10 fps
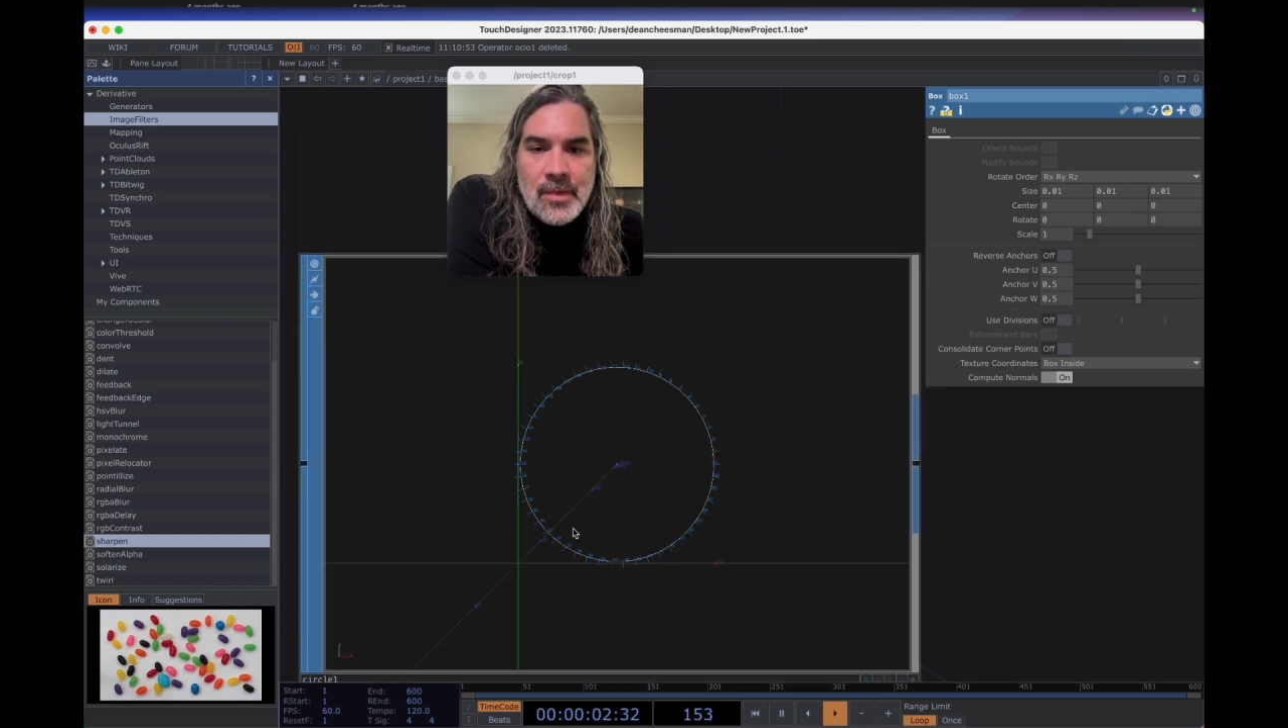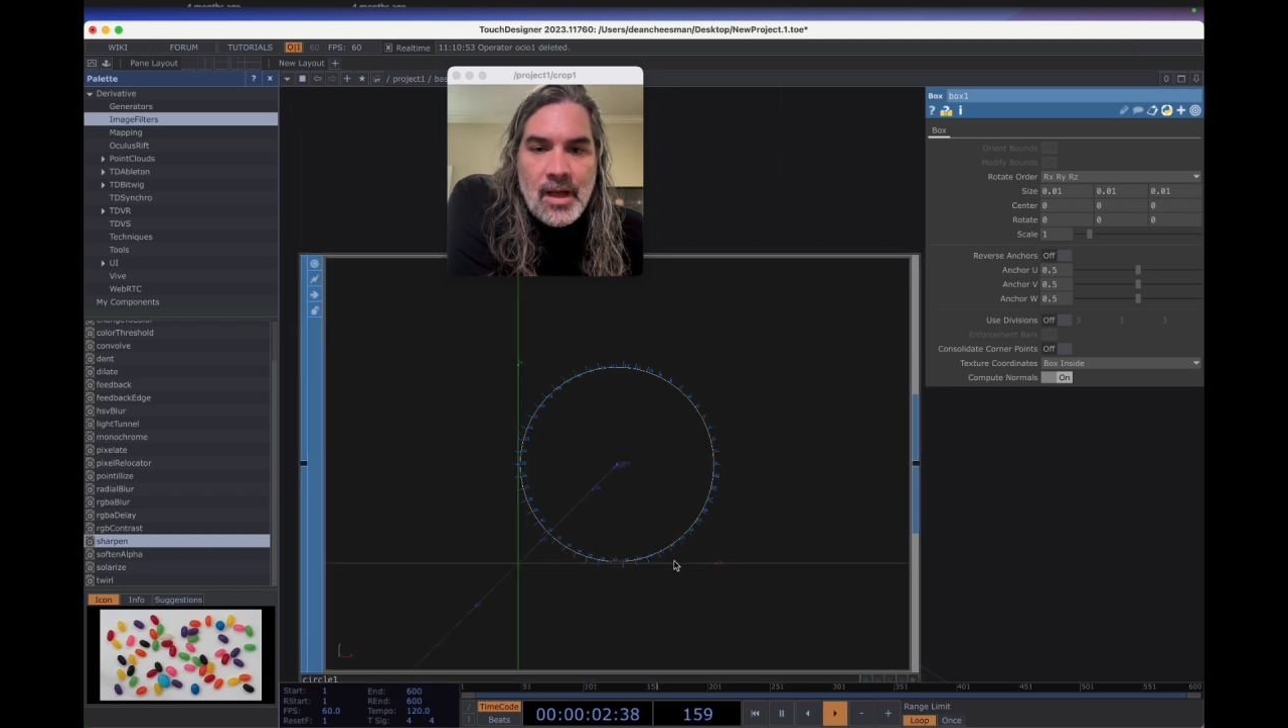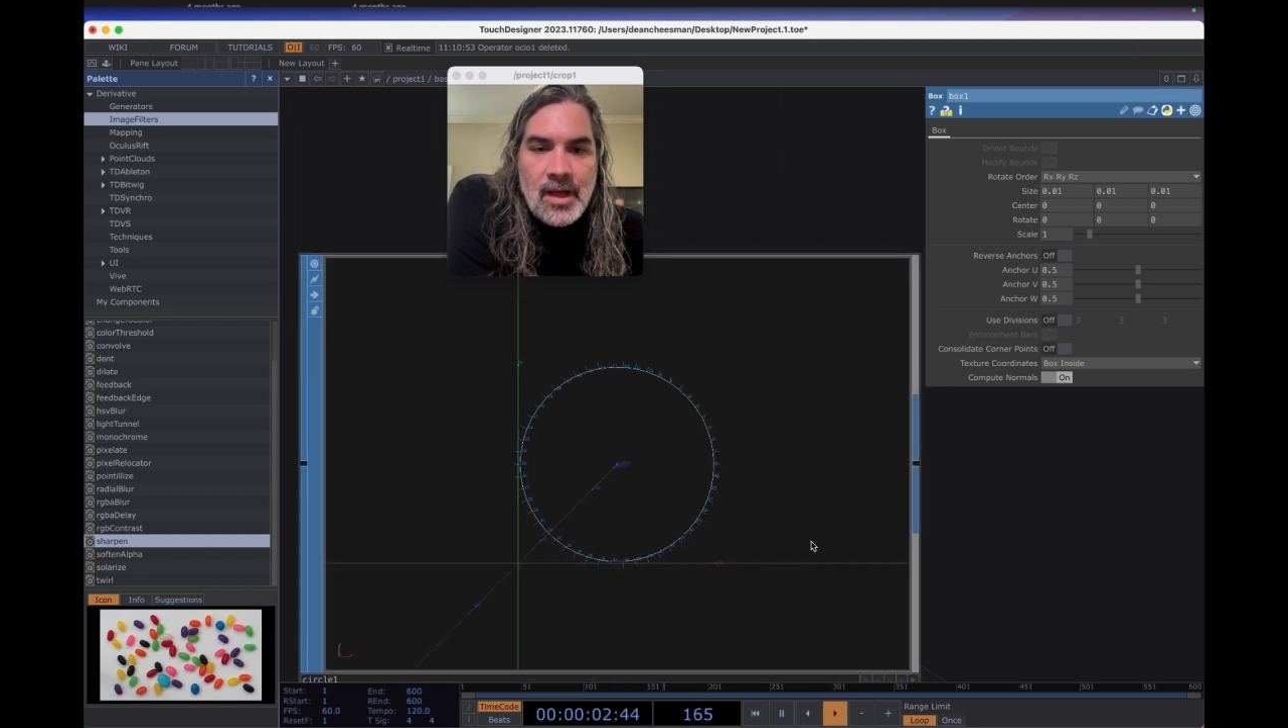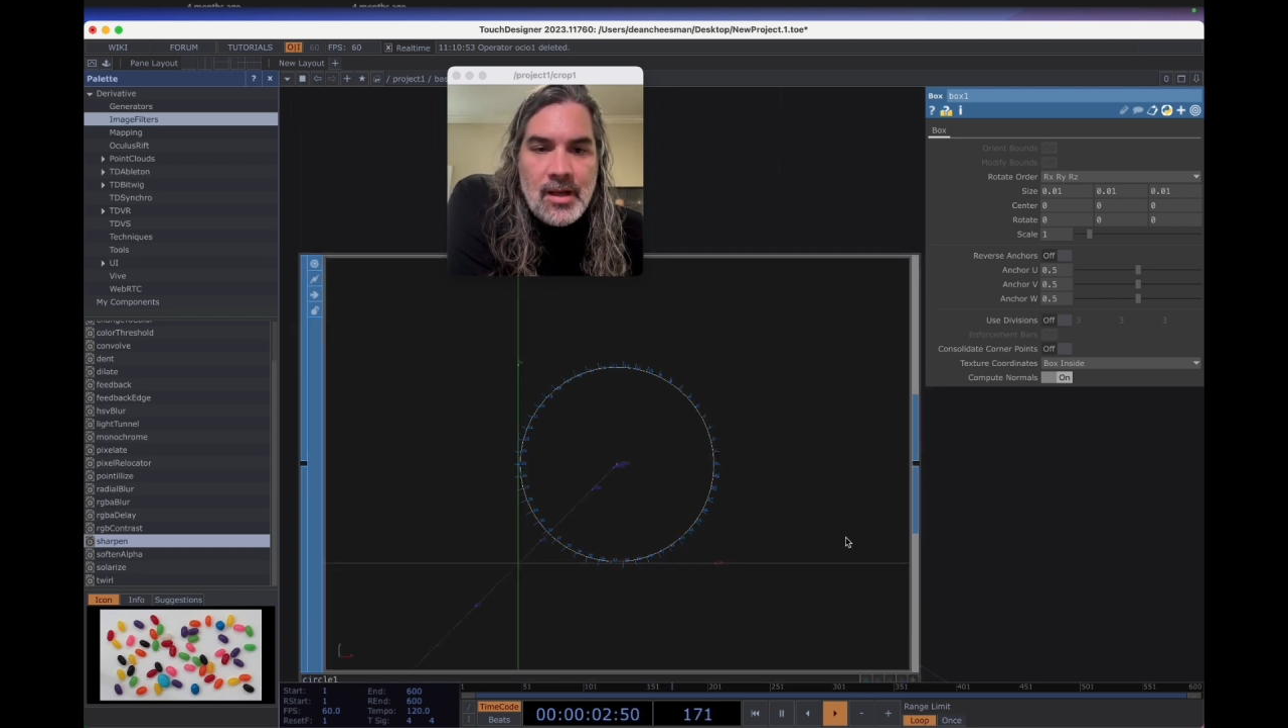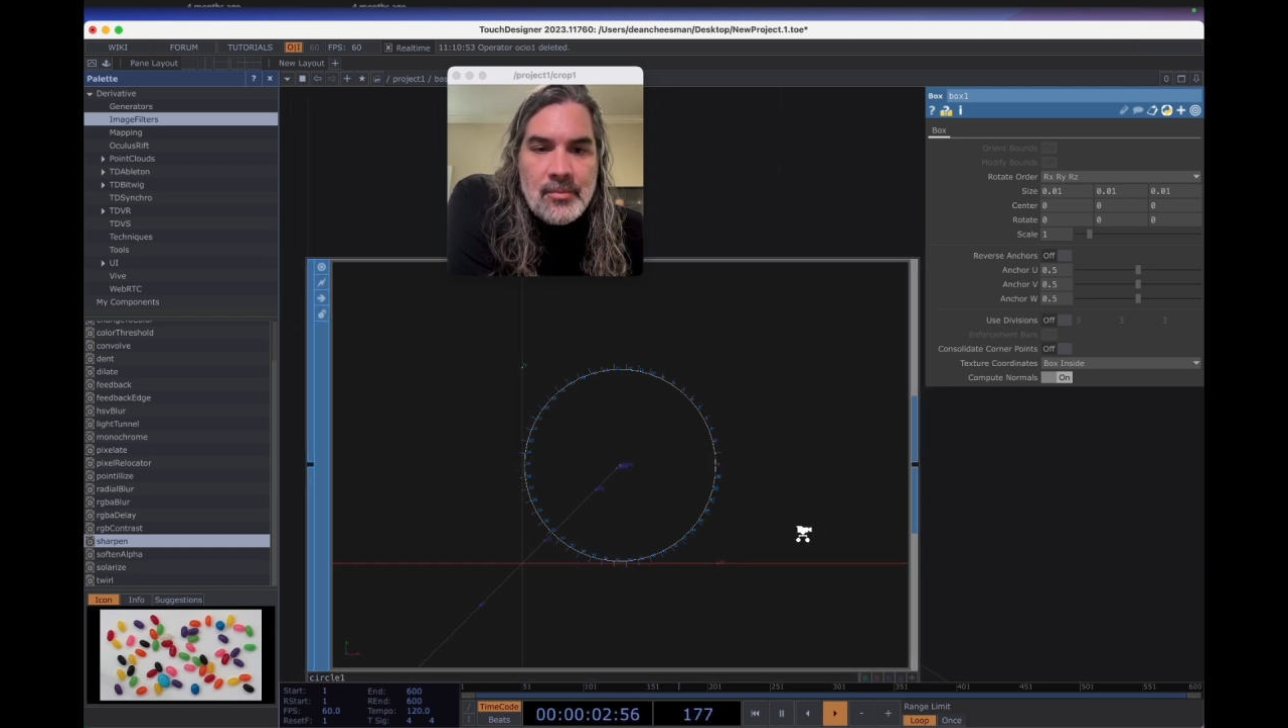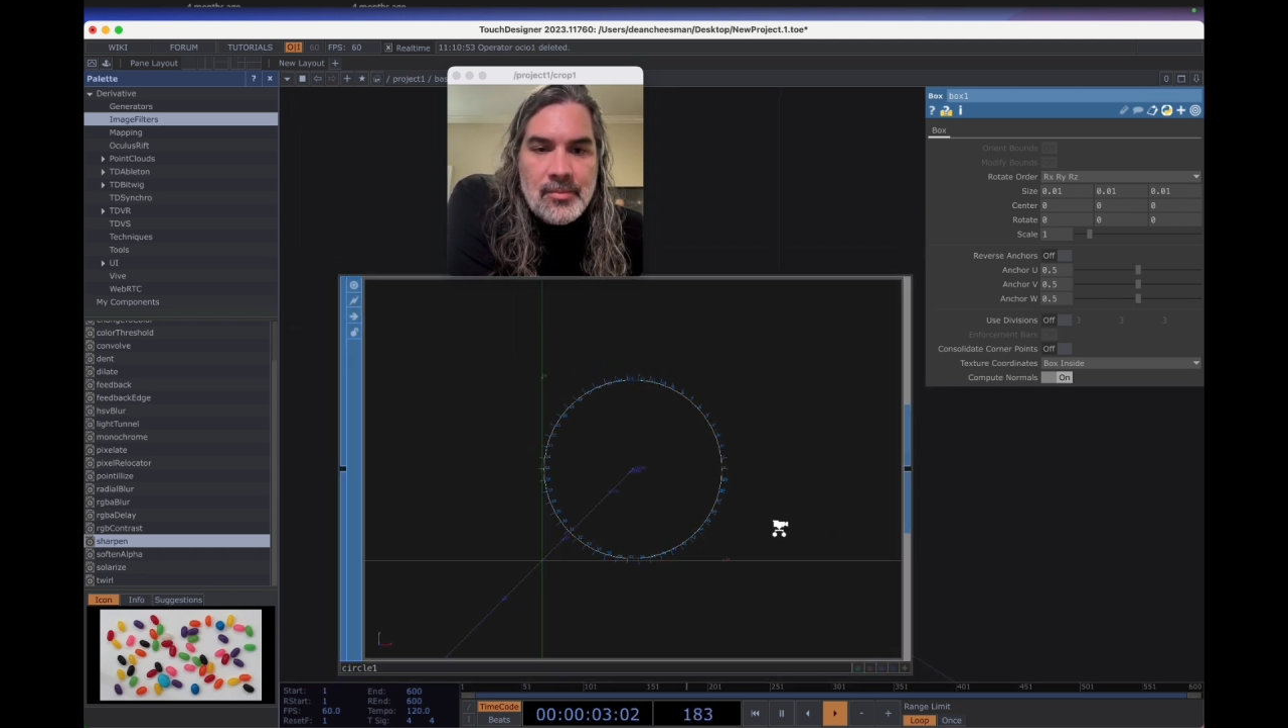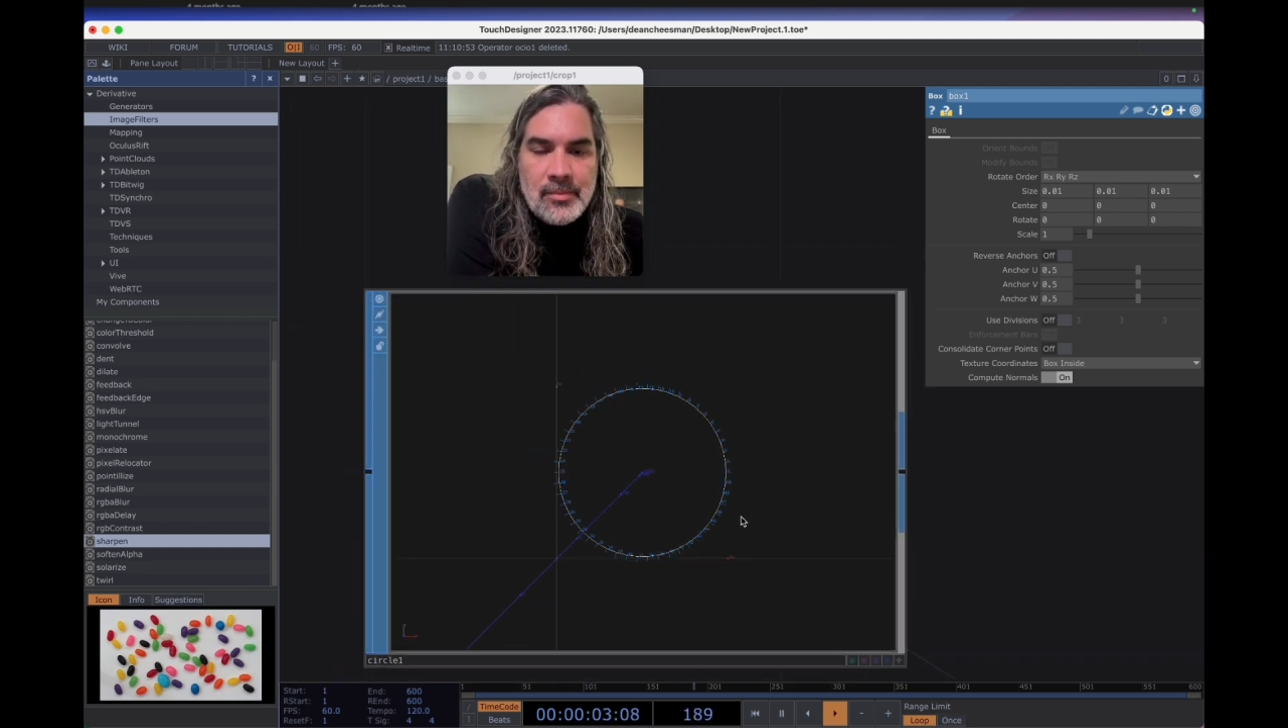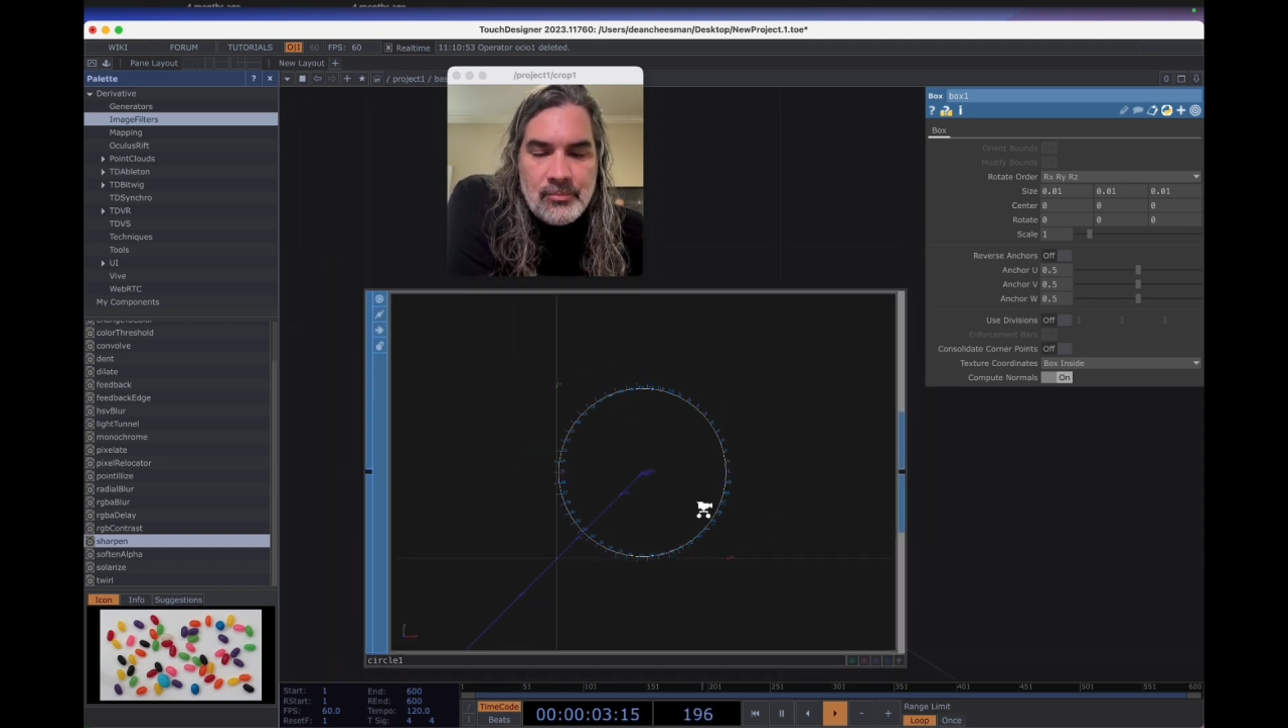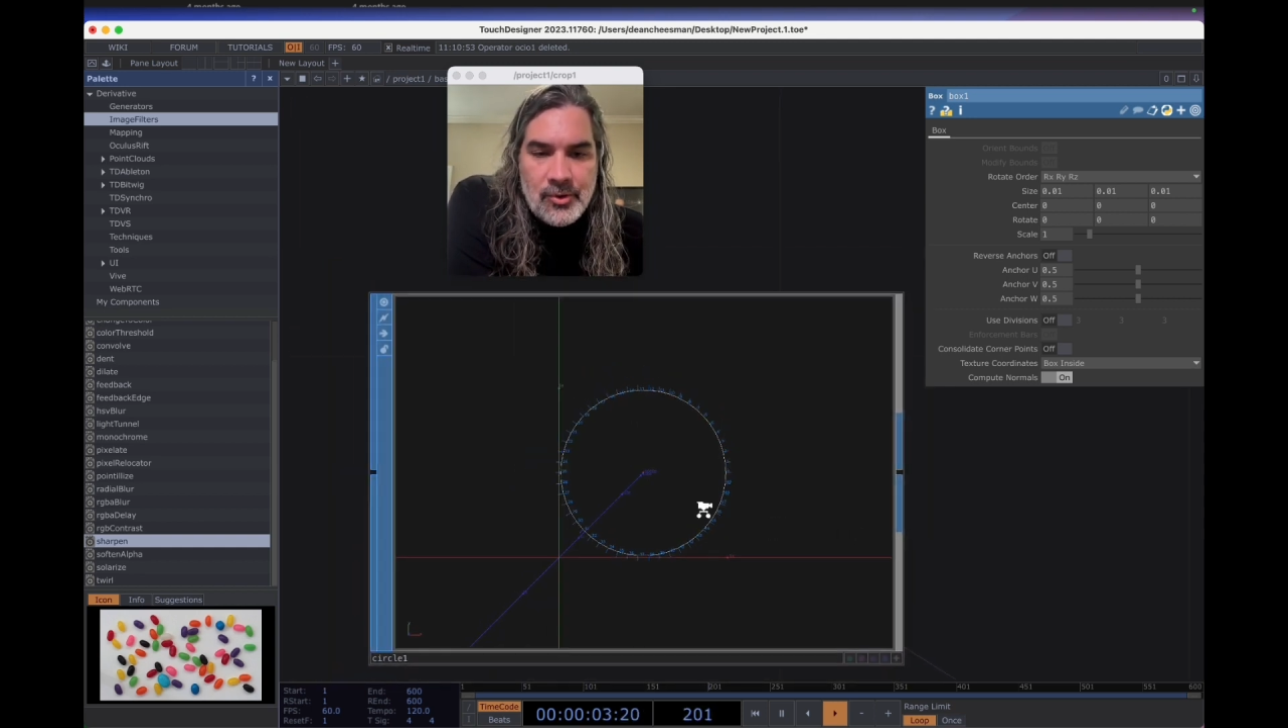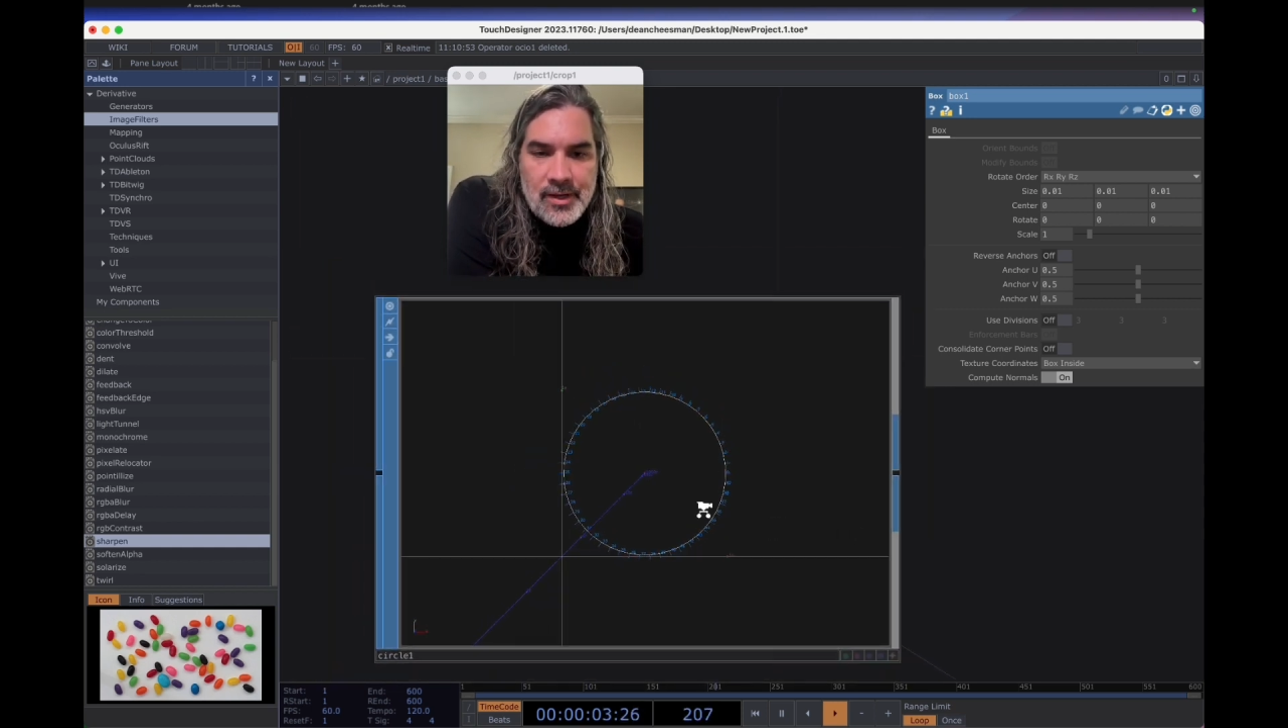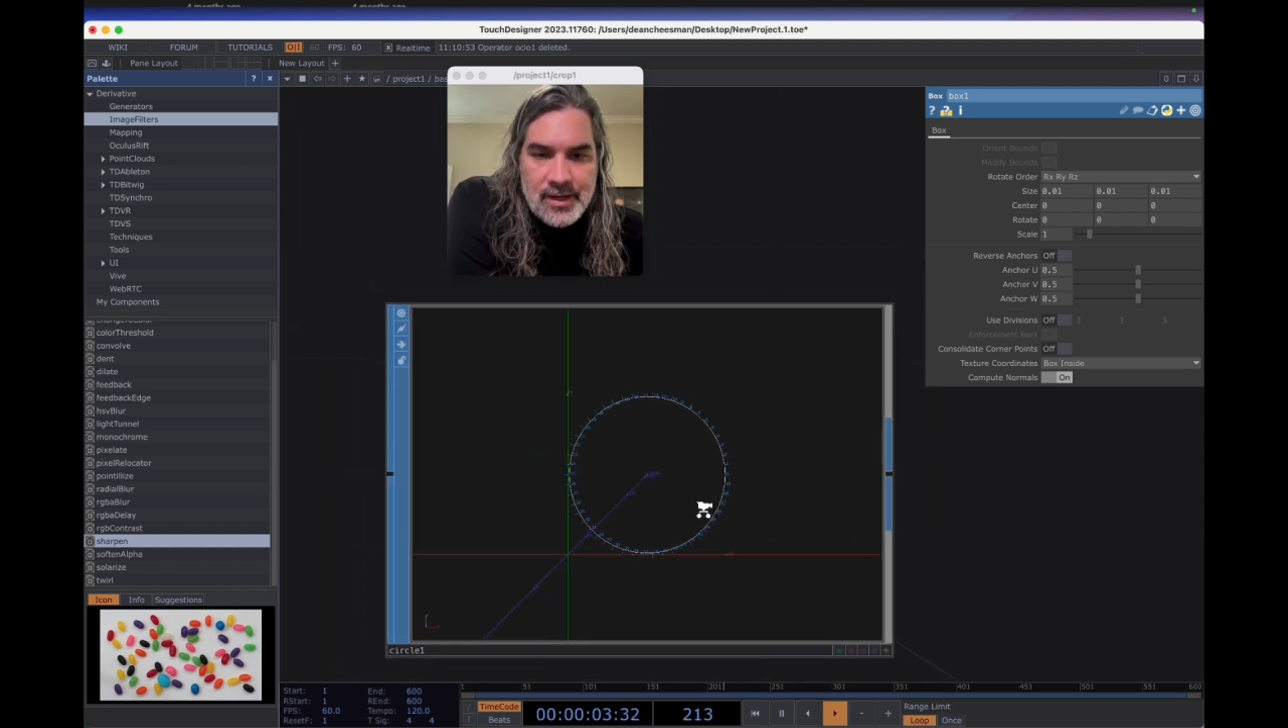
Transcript: Uh, bring it